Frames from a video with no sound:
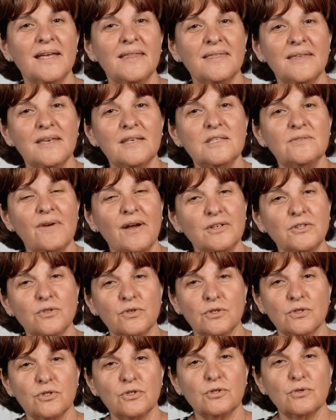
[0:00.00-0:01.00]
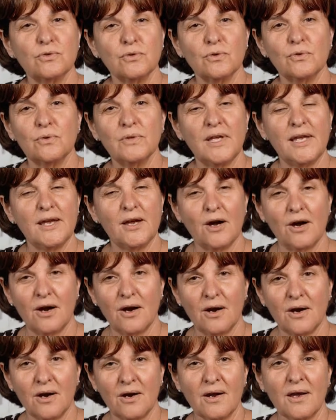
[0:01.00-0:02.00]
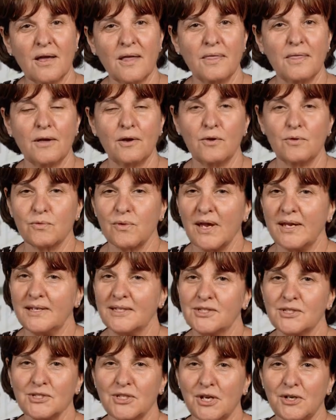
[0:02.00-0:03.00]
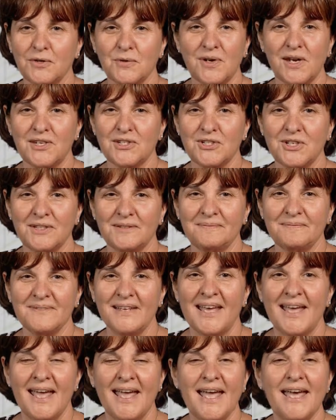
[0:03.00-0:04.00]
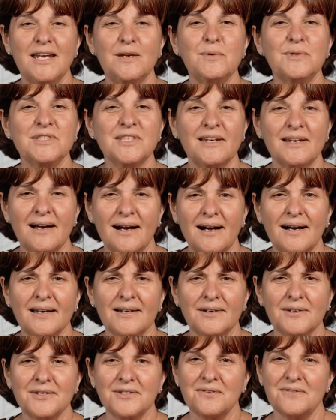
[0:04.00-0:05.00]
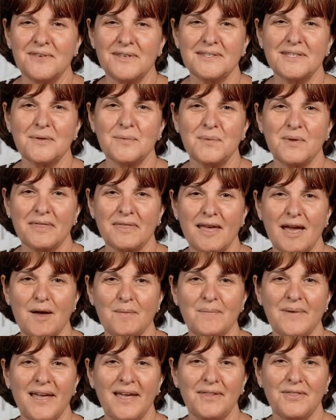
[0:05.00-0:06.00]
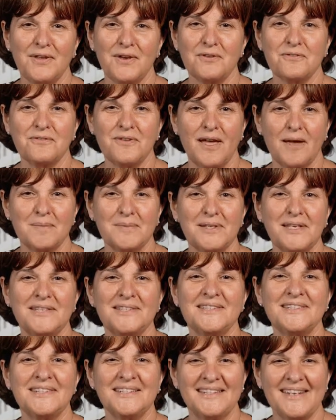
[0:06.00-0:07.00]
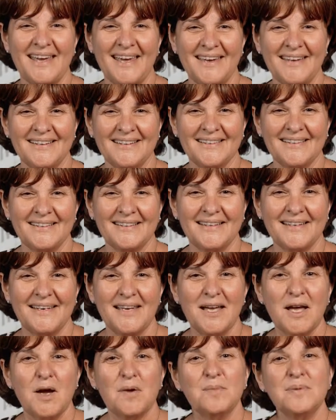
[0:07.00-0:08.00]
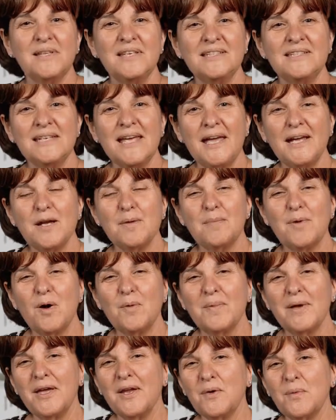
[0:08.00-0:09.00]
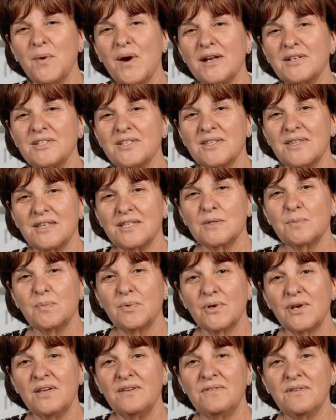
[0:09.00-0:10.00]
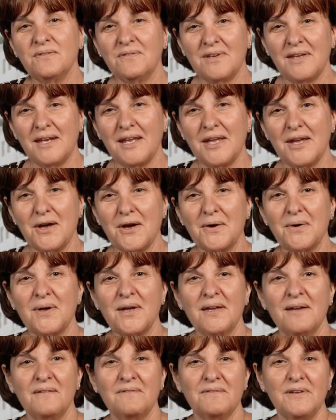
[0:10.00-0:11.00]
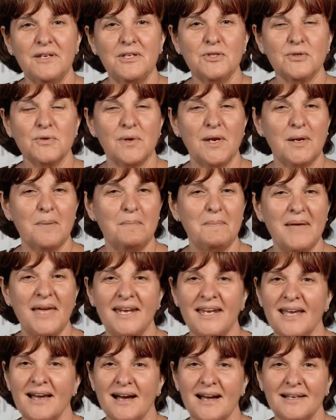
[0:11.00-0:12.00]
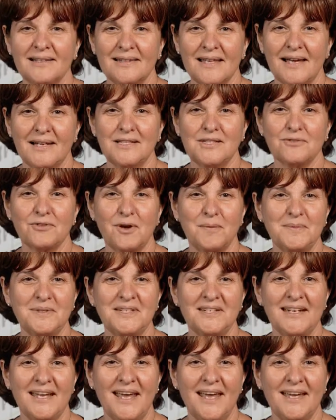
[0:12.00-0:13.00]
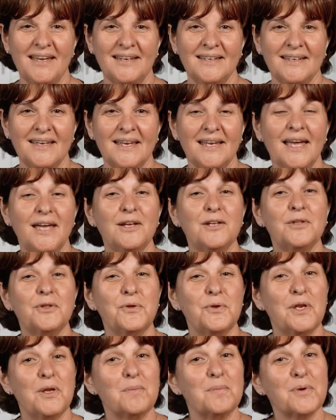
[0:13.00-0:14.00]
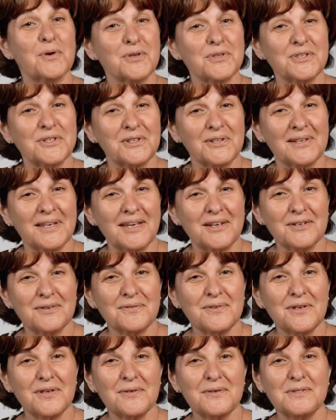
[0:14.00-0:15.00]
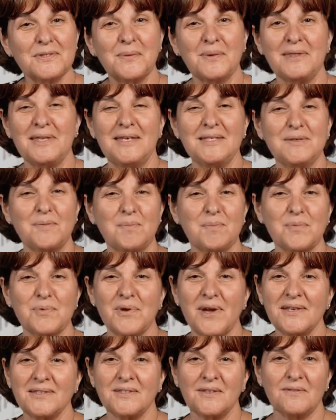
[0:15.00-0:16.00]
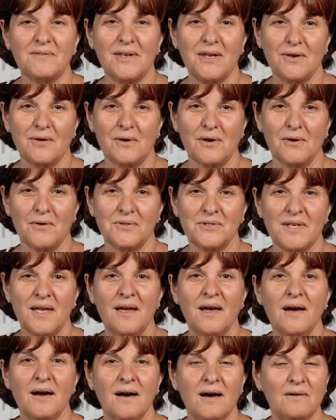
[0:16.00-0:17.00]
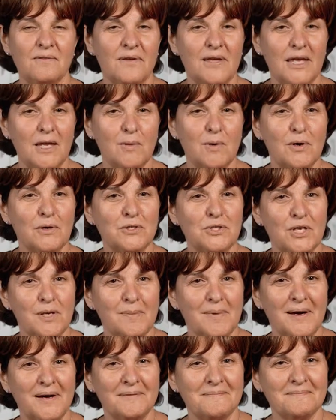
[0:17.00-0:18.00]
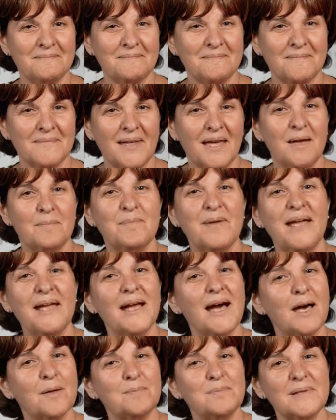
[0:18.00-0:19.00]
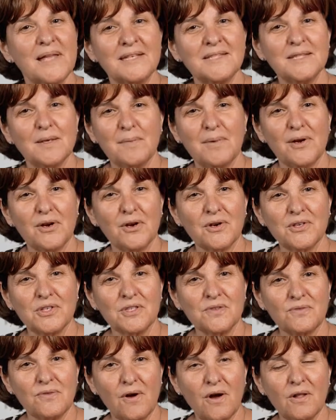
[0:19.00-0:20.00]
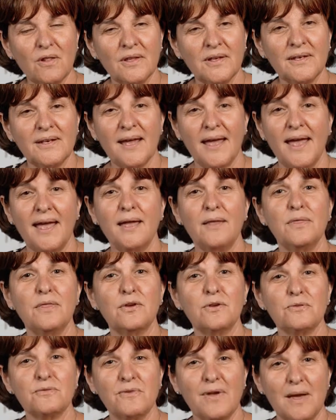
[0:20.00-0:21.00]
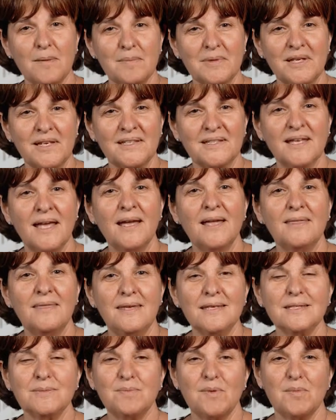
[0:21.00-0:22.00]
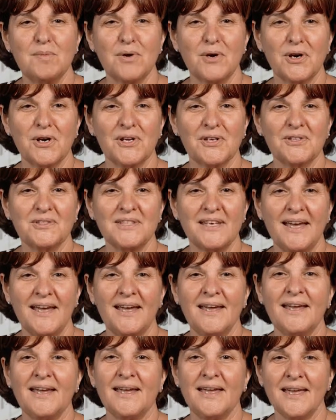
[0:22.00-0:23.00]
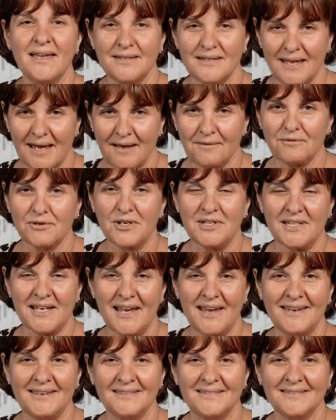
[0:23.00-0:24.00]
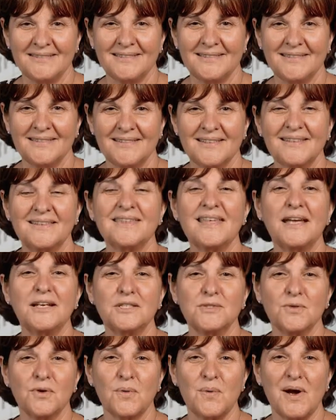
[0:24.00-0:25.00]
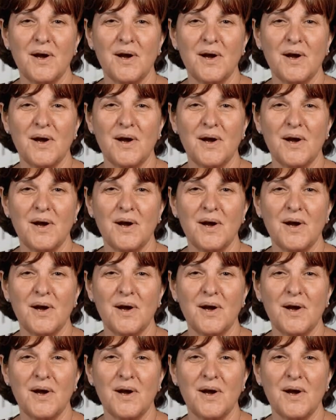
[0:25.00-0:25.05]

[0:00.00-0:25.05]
These veterans truly are the greatest generation, and it was an honor to visit with them and their families today. Please take a moment and watch this brief video featuring many highlights from today, including personal interviews with these impressive heroes of Iwo Jima. May God bless America's fallen and their families this Memorial Day and every day. Thanks for